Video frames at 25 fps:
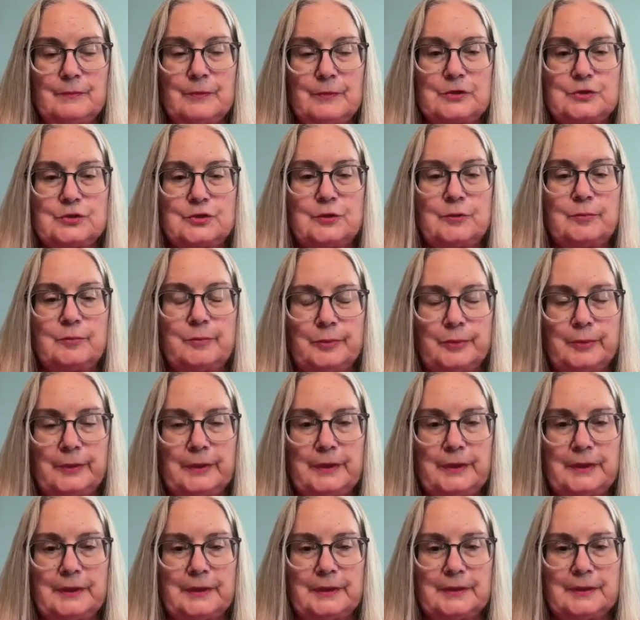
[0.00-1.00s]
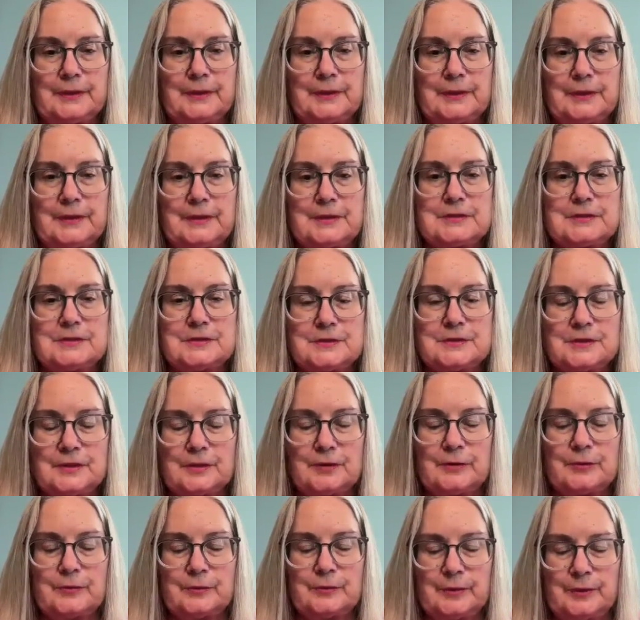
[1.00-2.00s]
What you bring is
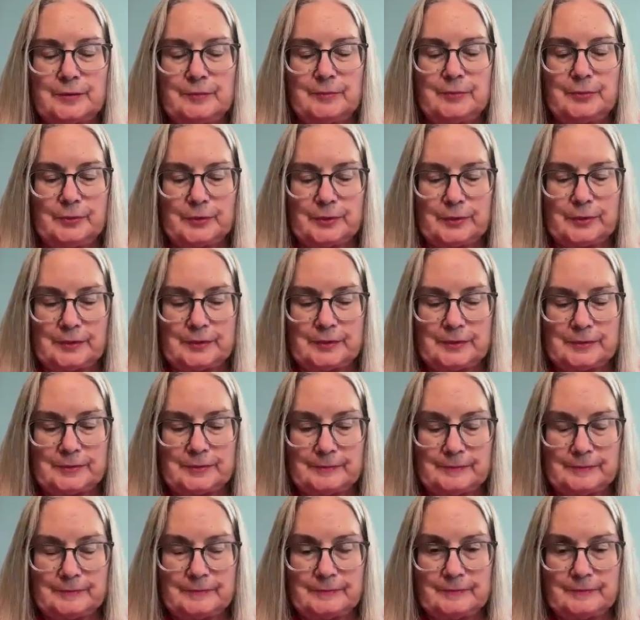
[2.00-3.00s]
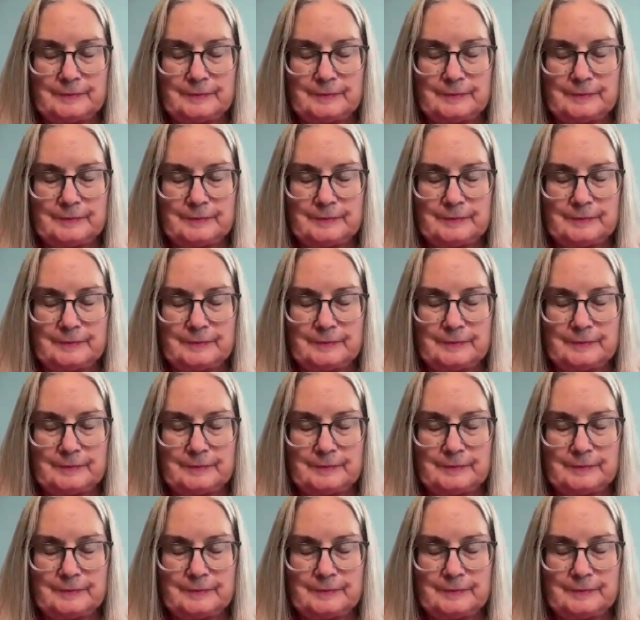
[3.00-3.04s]
so important.